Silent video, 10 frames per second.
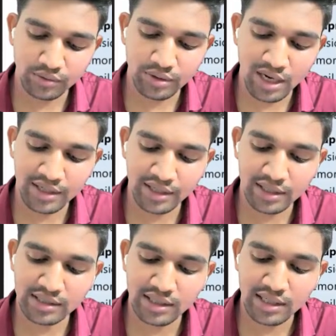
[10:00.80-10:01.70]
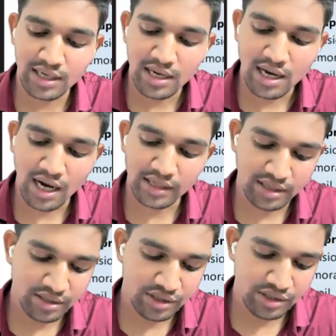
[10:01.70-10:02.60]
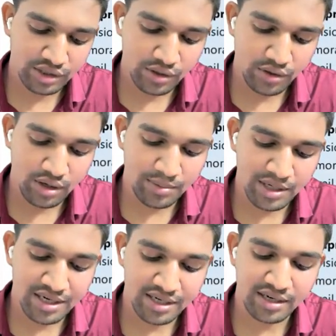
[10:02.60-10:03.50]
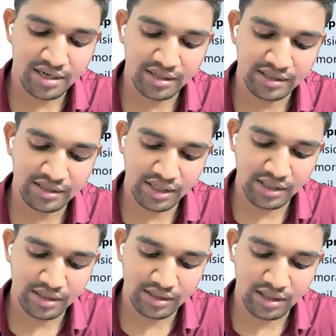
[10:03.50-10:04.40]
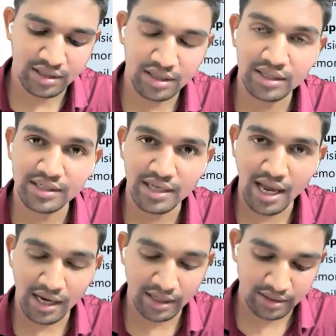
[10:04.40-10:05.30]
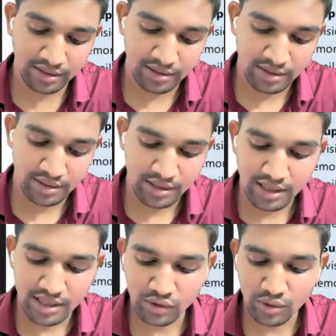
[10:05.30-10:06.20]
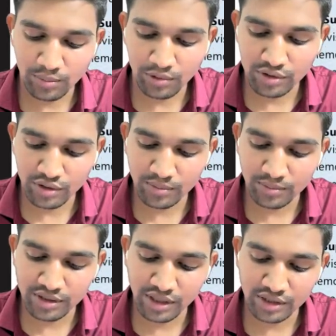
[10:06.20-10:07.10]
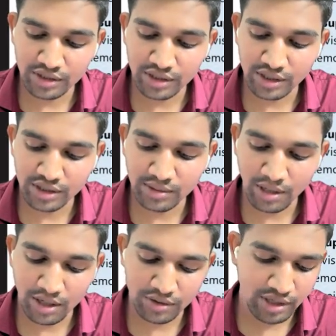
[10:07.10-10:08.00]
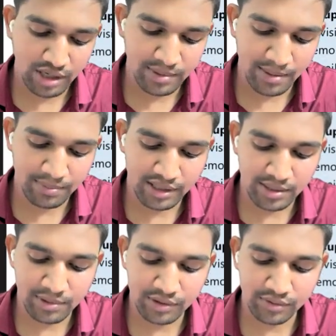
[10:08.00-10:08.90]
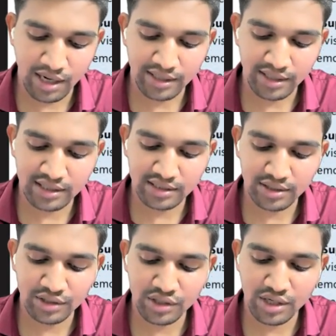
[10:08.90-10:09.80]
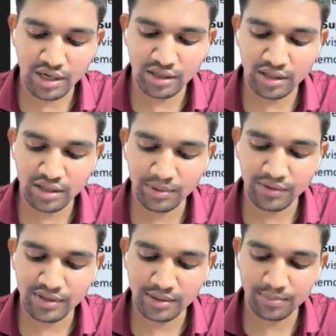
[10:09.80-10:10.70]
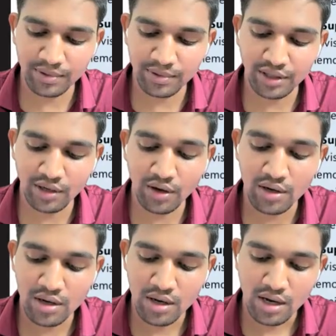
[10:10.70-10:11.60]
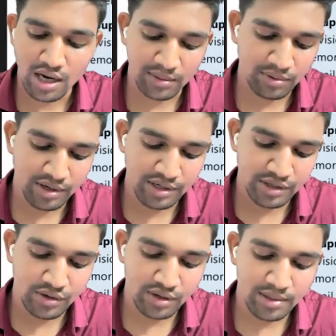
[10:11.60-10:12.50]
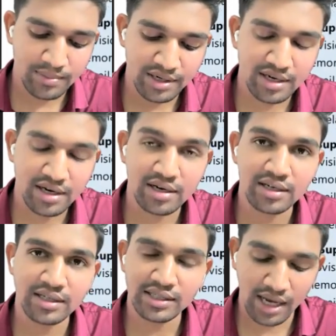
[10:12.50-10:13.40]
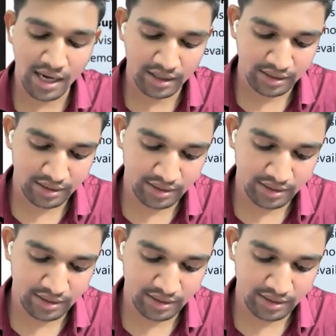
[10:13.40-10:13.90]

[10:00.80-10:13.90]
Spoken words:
to the articles either registered or amended under this act. Hence, no provision of this section, Section 5, shall be applicable to the articles registered under the previous company law and provided not amended under this Act.